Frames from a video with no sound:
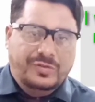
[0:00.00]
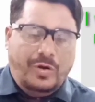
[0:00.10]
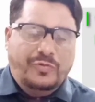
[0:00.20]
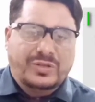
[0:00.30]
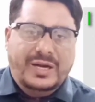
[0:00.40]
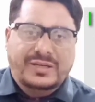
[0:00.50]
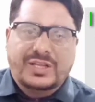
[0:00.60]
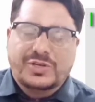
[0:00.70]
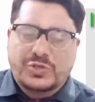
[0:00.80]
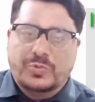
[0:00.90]
So after that
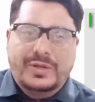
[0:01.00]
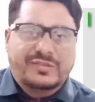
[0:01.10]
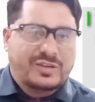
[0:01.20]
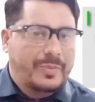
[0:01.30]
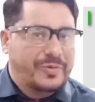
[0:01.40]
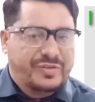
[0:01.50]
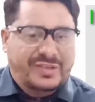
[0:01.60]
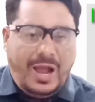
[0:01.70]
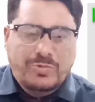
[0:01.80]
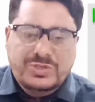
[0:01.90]
there should be exclamatory
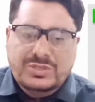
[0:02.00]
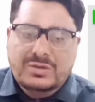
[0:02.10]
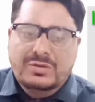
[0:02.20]
sign.